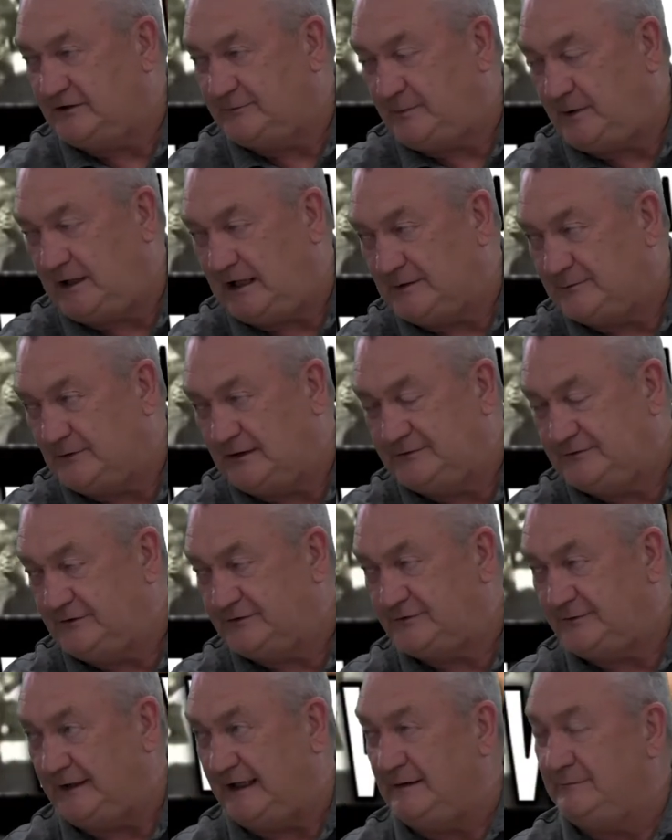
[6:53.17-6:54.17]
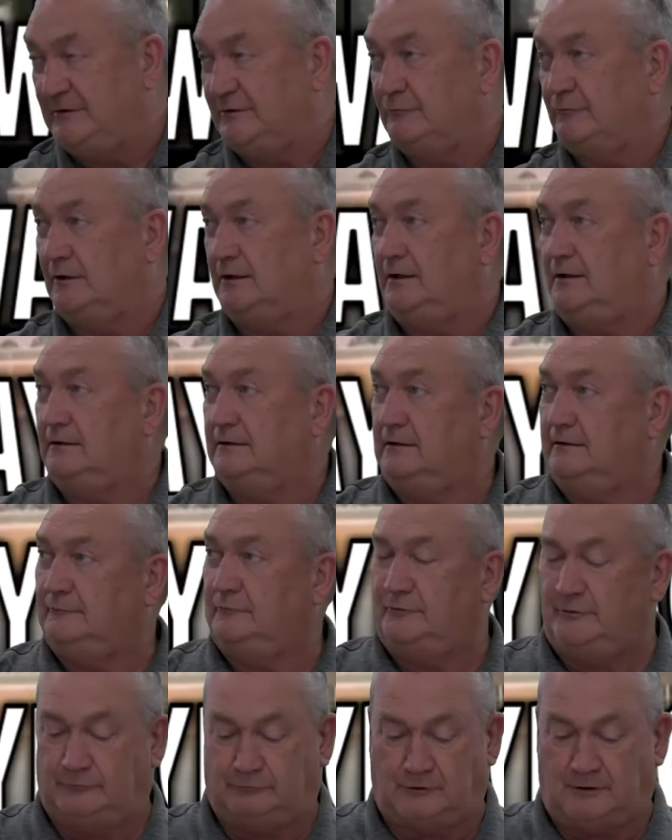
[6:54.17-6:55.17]
It's possible I just named it wrong,
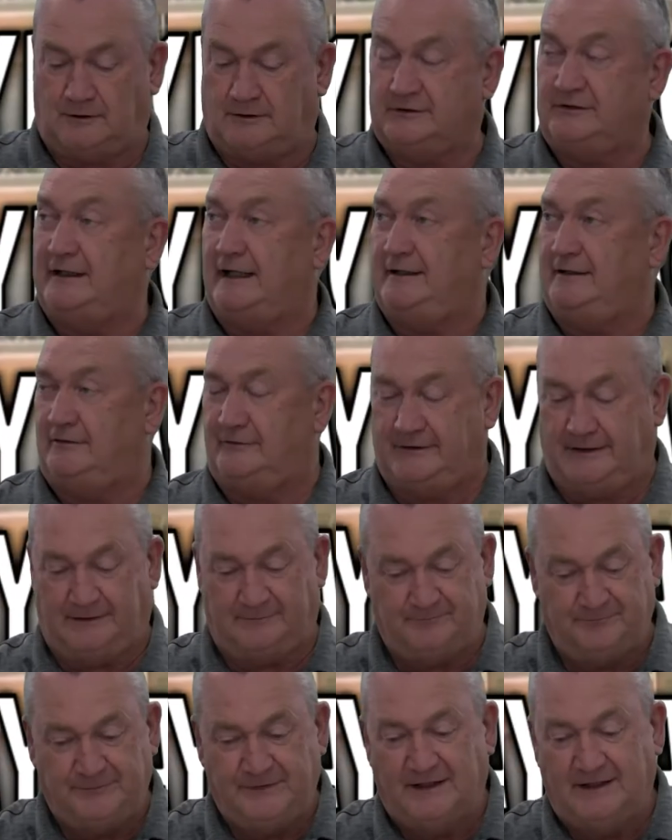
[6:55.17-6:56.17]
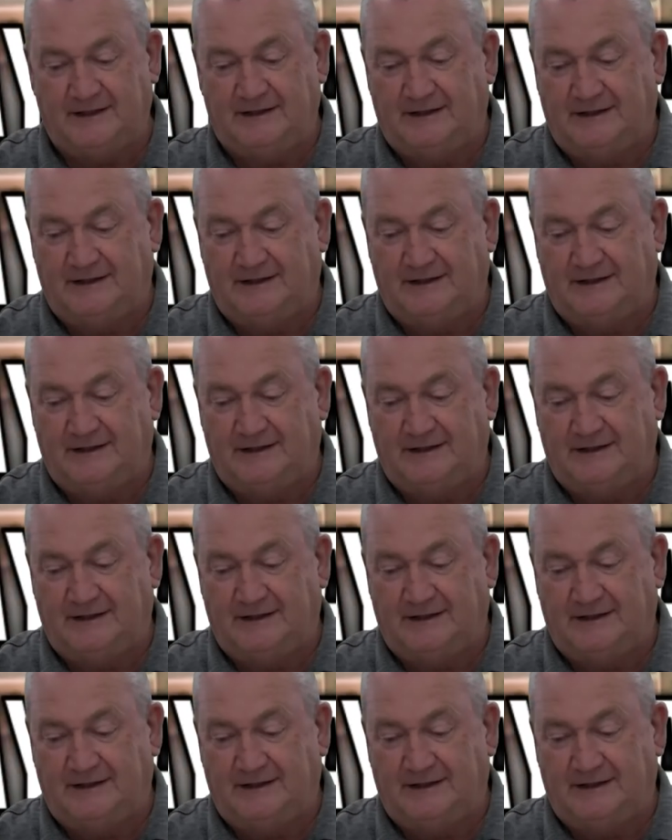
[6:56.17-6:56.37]
with the wrong date on there.